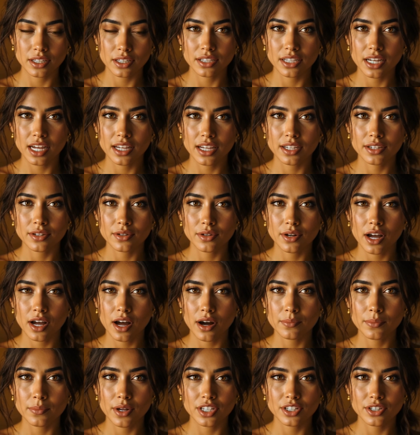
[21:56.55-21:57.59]
tied to how
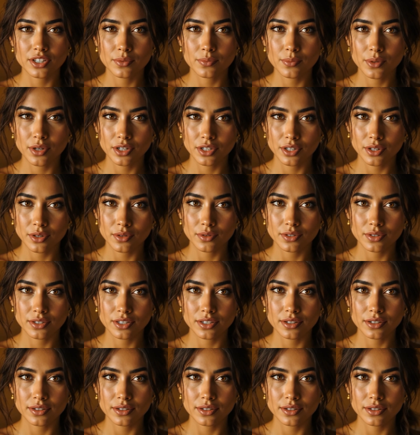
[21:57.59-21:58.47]
much you produce.